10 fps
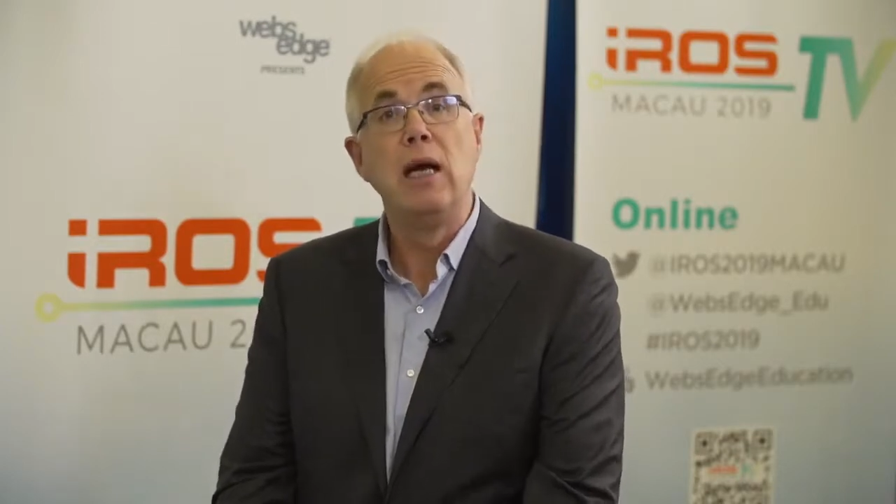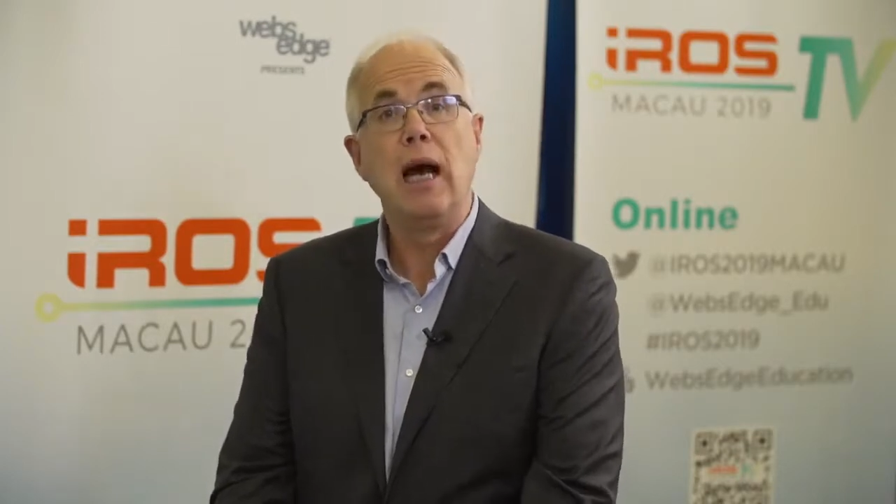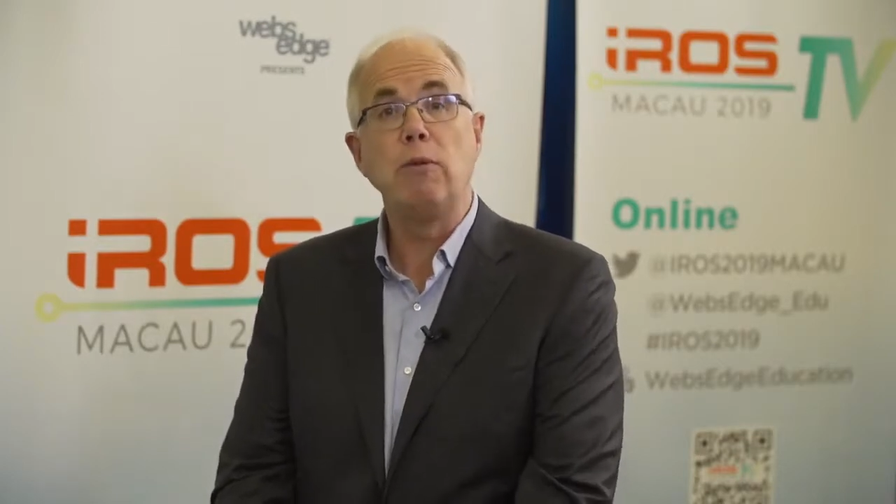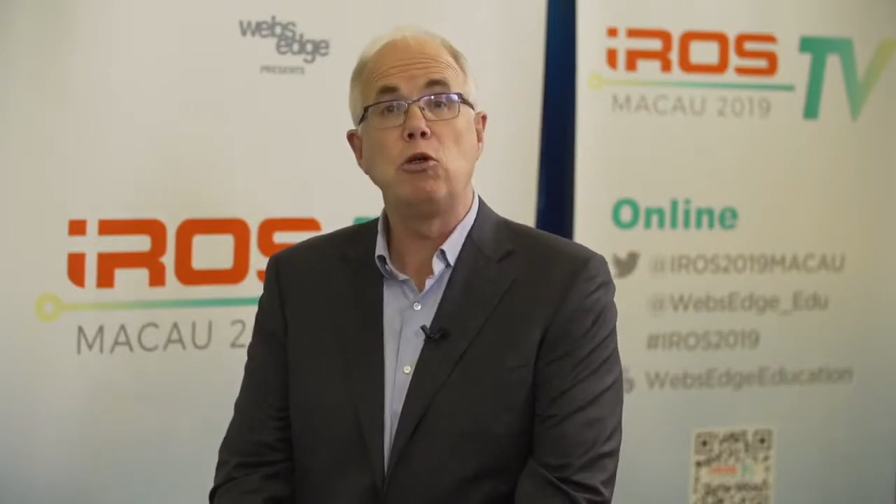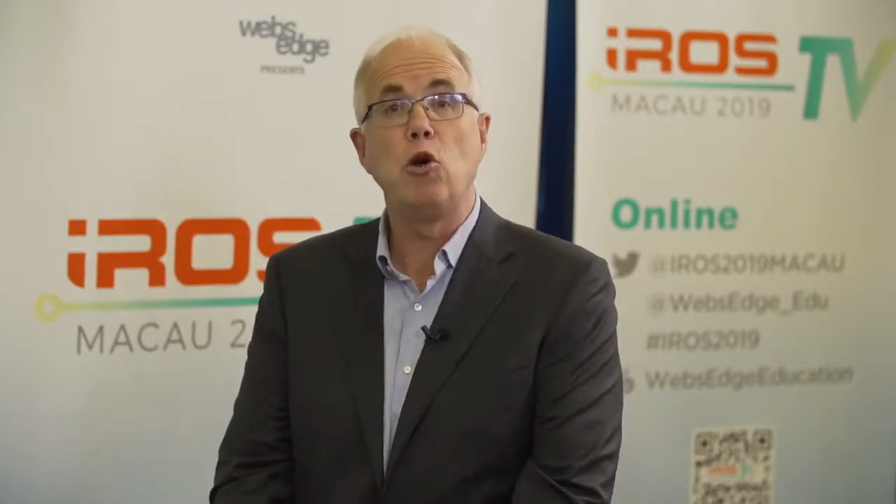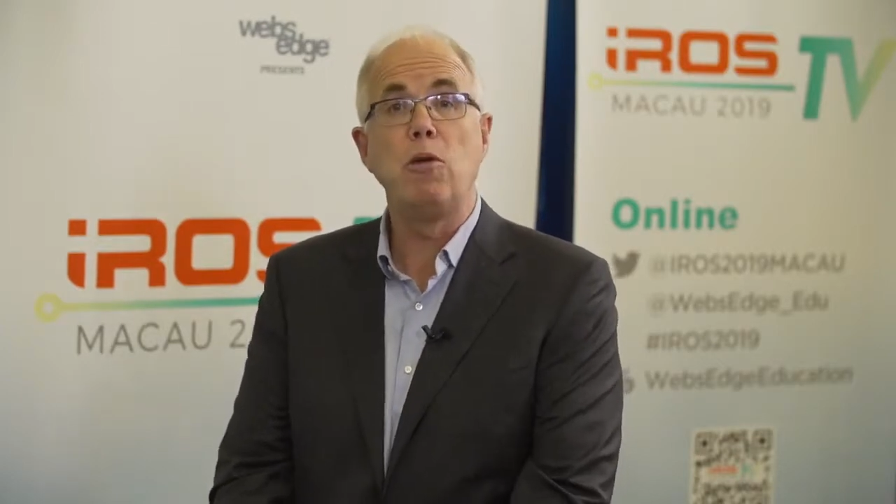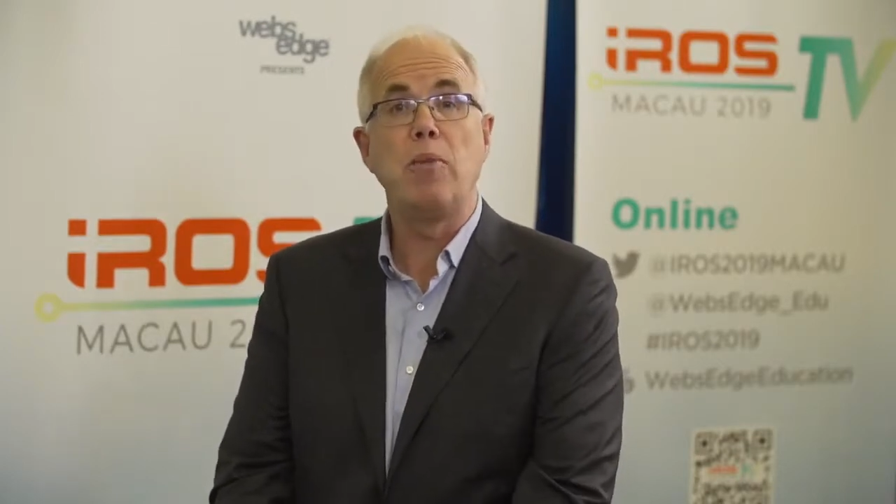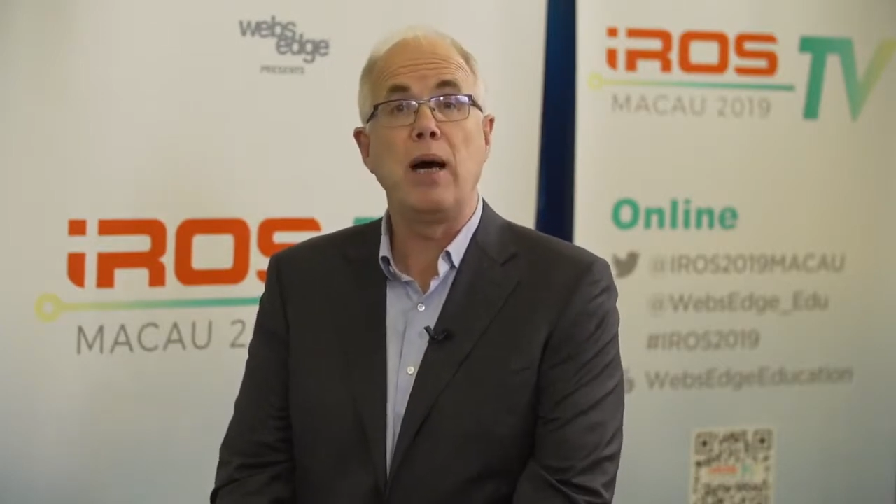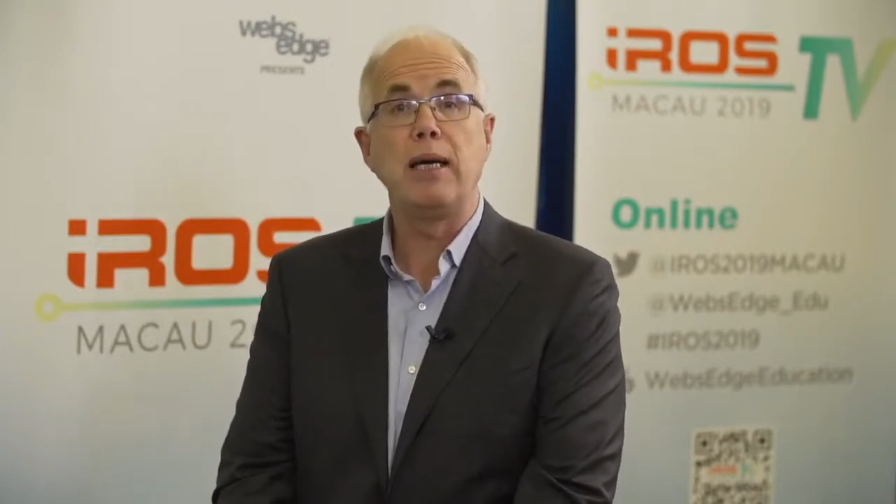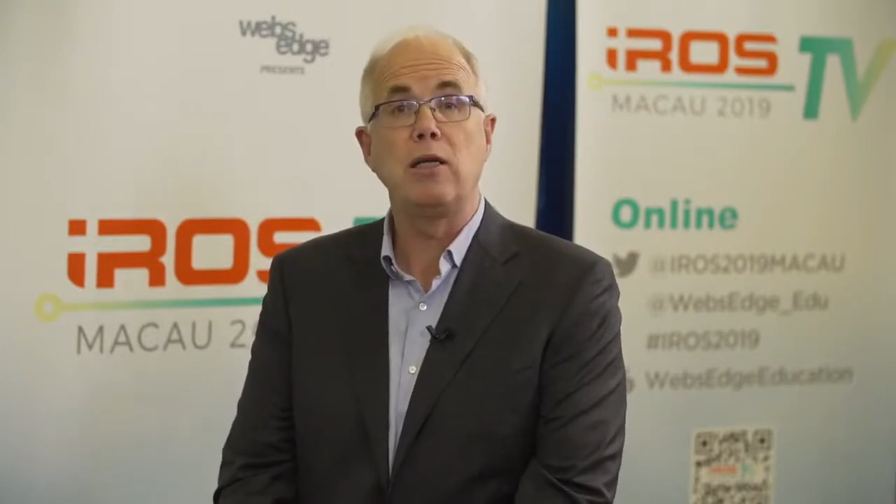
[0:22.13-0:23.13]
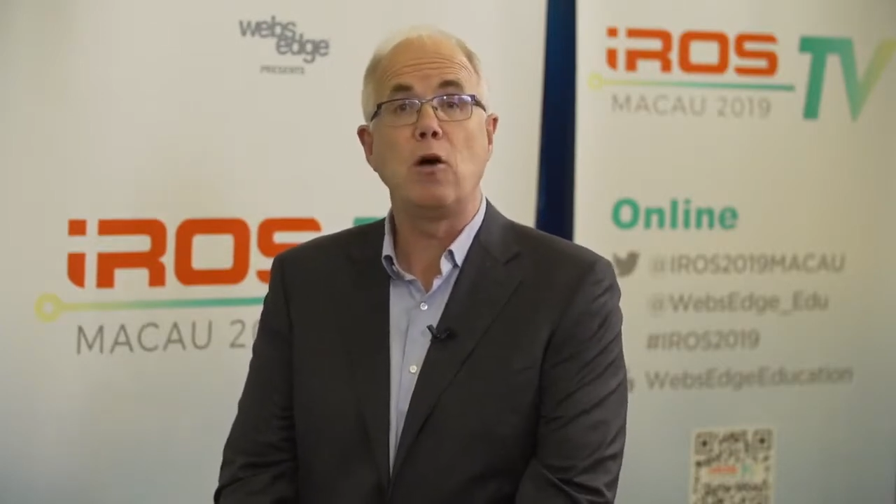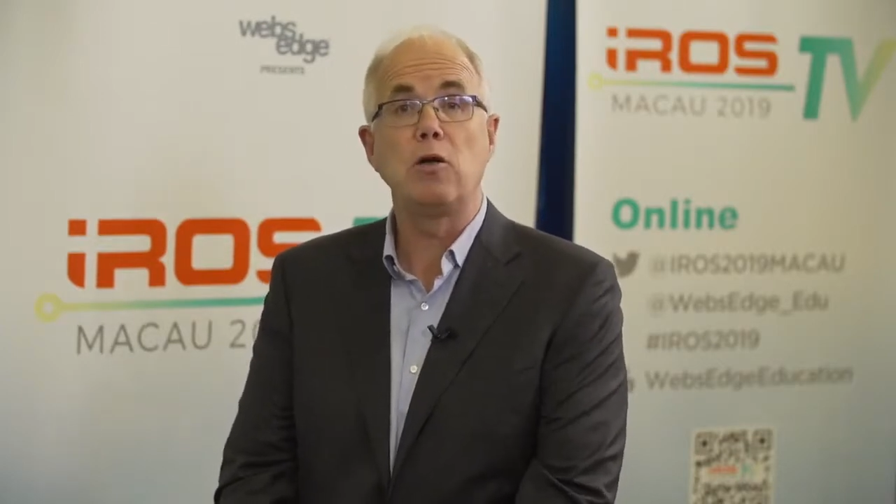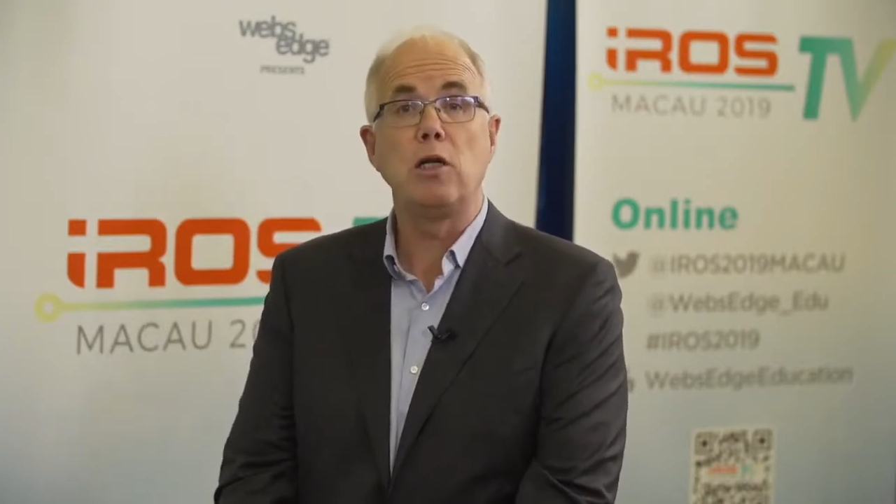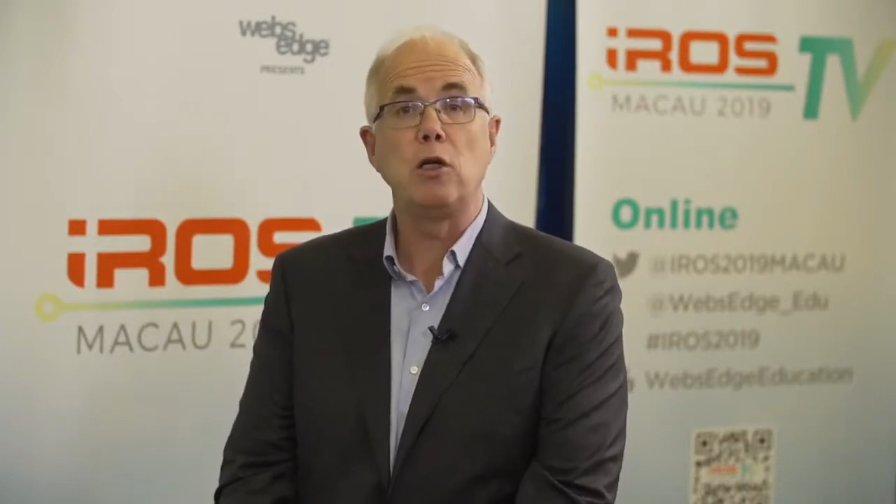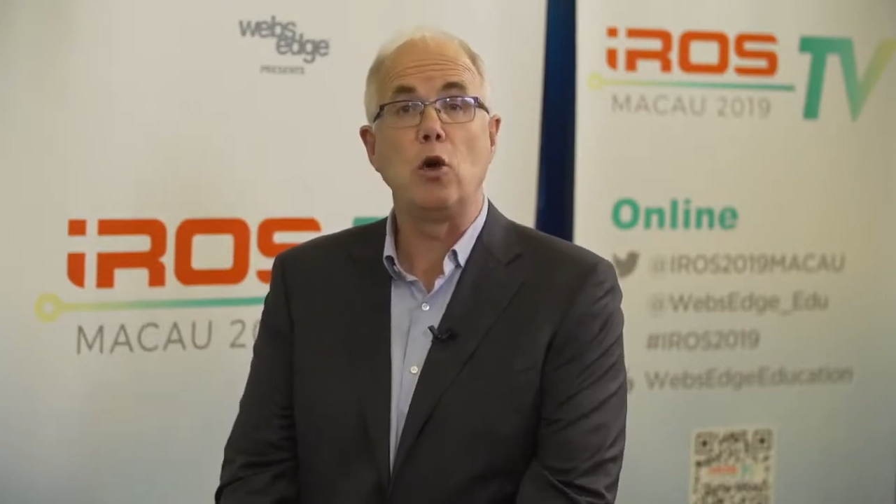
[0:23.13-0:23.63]
I'm joined by
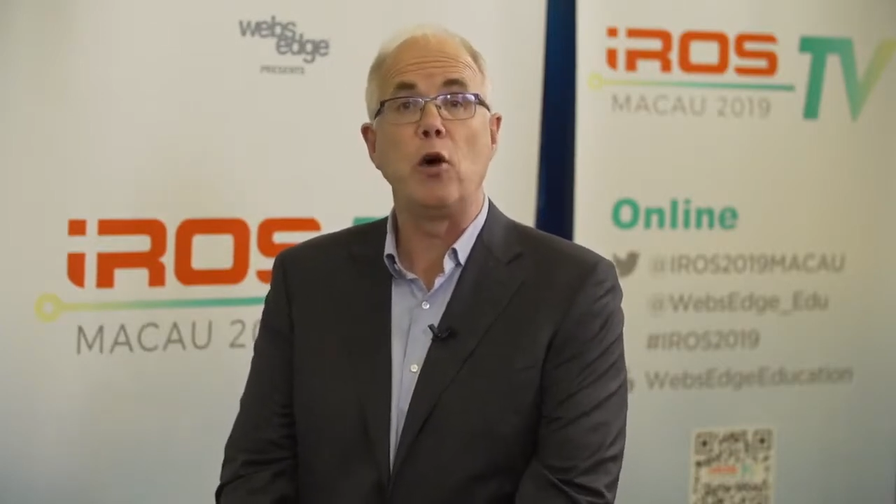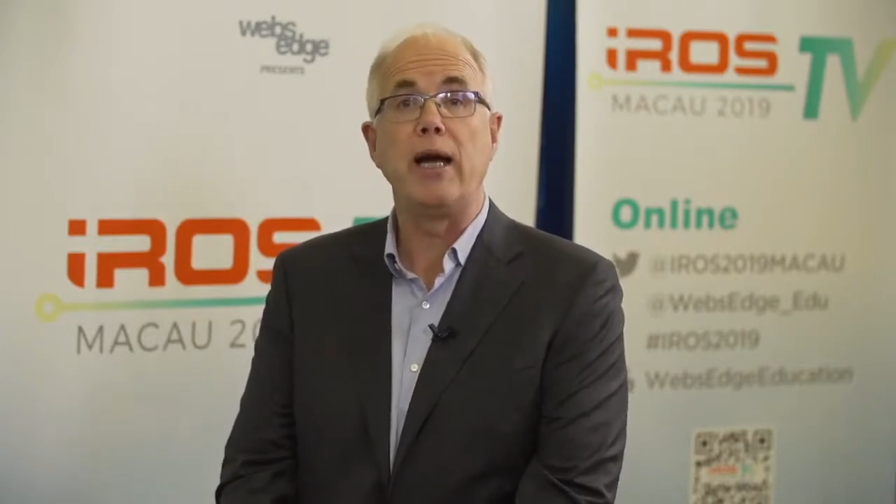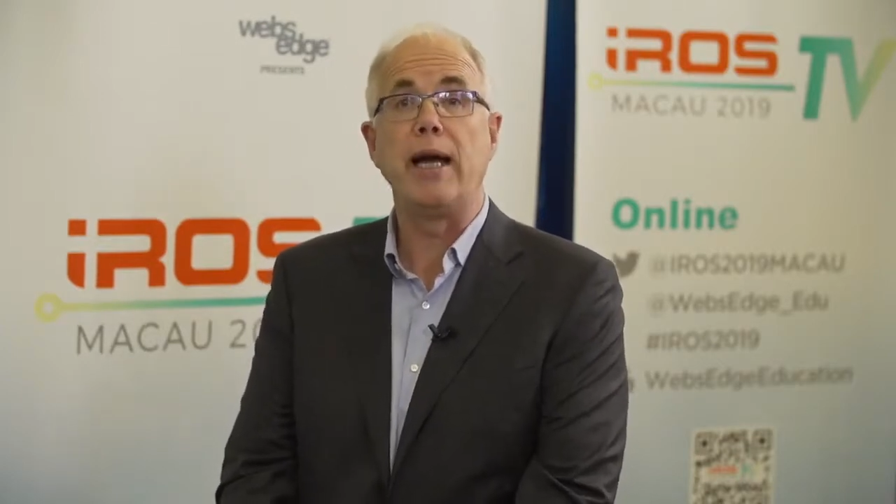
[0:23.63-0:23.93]
Dr. Shoya